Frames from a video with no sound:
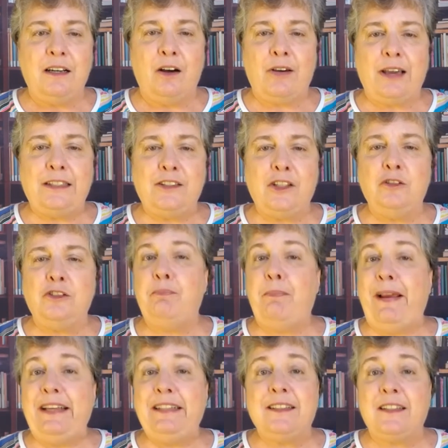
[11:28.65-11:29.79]
Okay, so it's
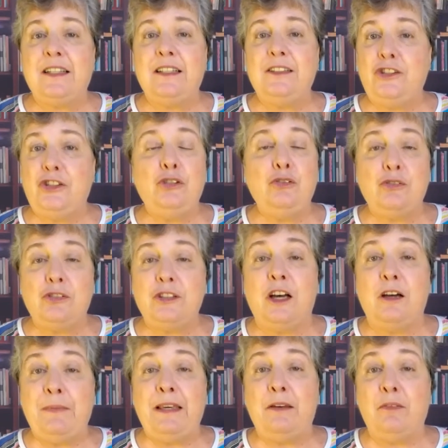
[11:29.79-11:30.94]
basically two
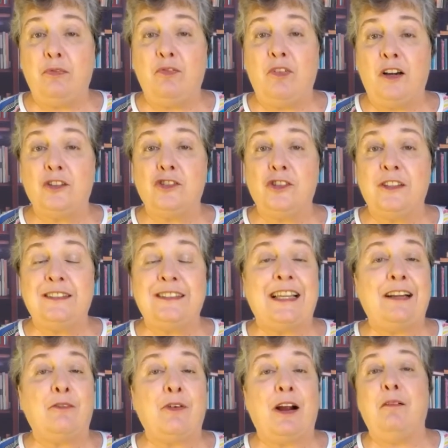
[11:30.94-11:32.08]
SUMIF functions that
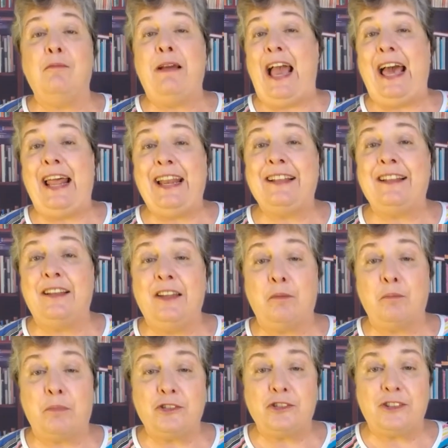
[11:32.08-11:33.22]
are where I'm adding the
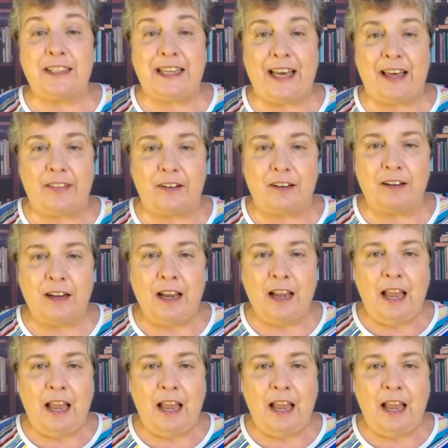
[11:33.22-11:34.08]
numbers together.